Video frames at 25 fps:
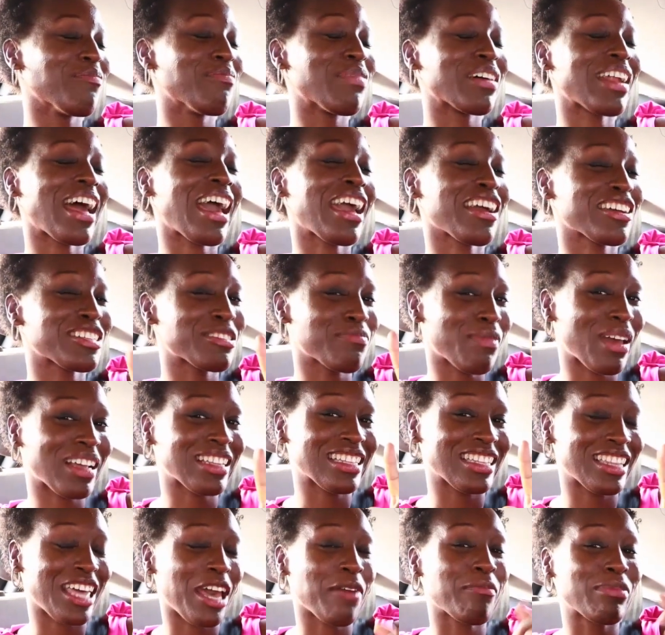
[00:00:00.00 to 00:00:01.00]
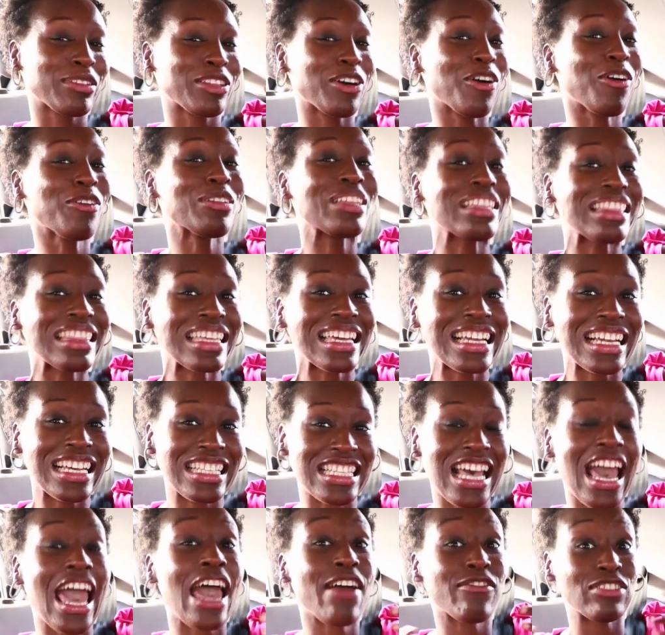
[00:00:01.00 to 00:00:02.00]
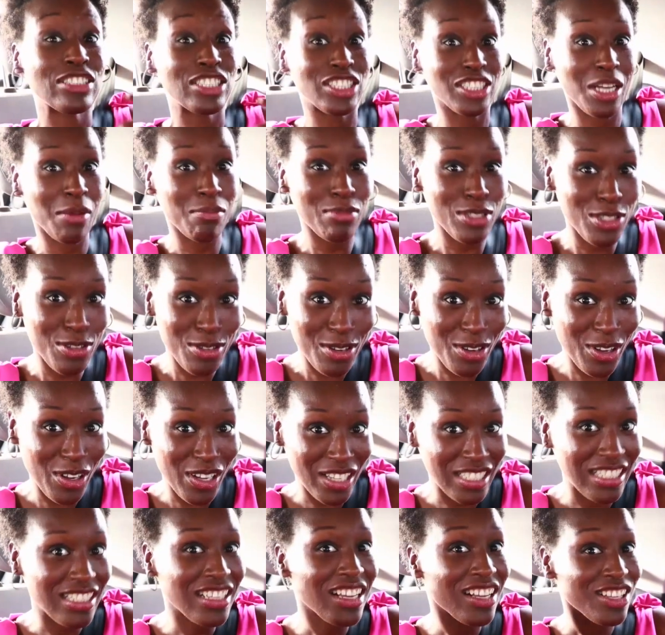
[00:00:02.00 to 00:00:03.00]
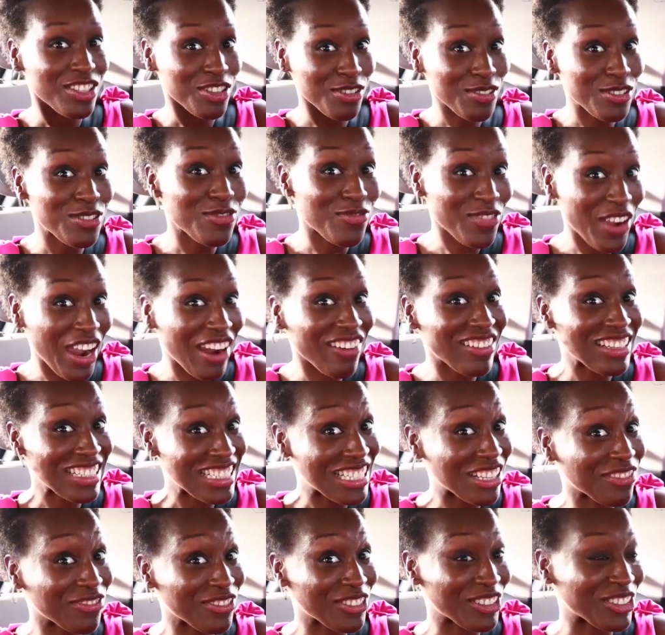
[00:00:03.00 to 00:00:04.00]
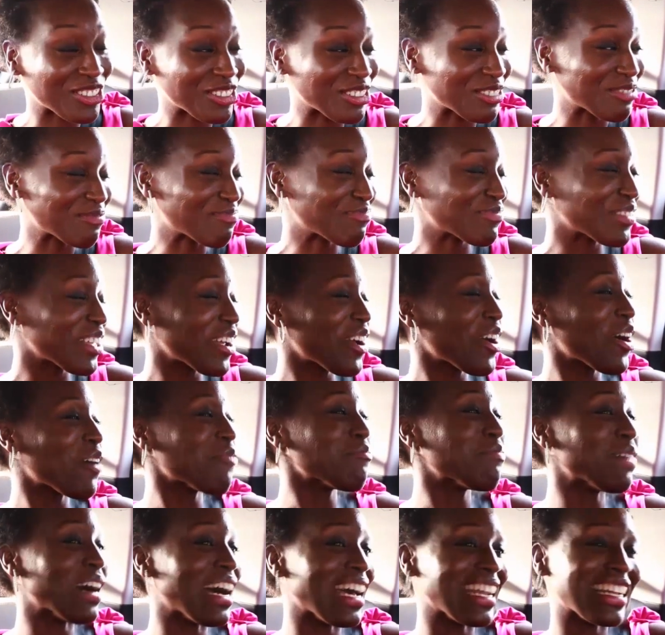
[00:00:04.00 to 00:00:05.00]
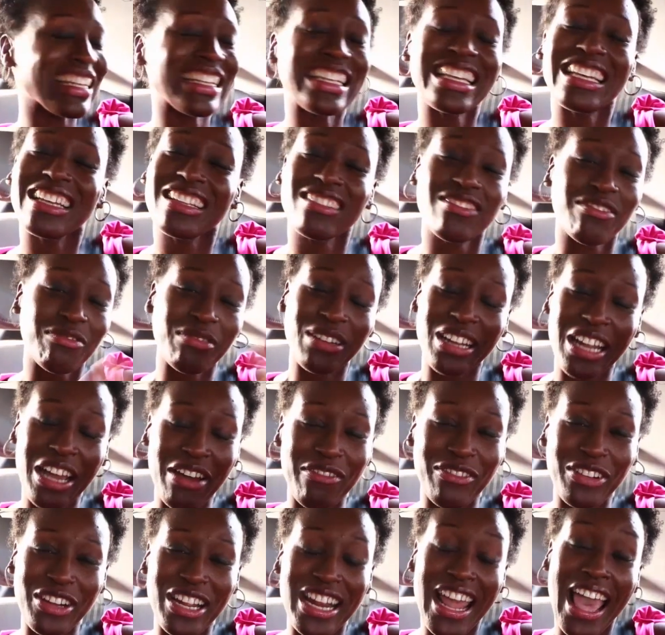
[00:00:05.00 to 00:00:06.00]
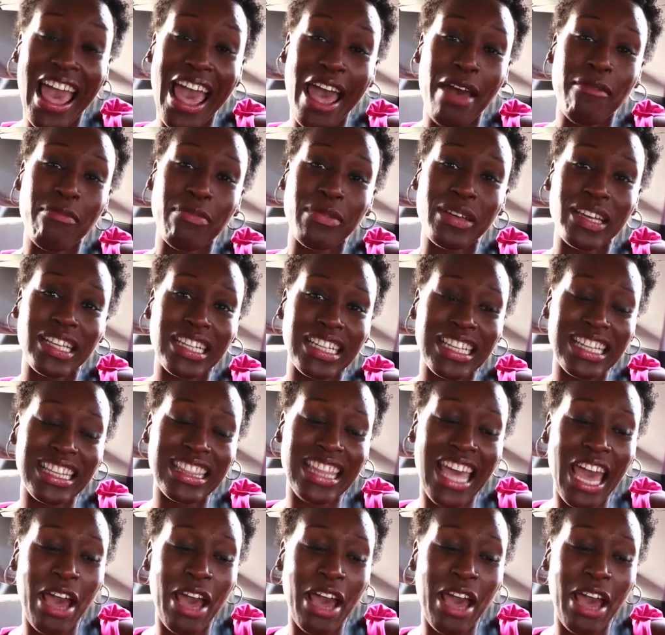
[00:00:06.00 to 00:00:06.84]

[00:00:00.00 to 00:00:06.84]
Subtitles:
But I expected that. But the only thing is I have a jumpsuit on, so it's very difficult. But whatever, it happened.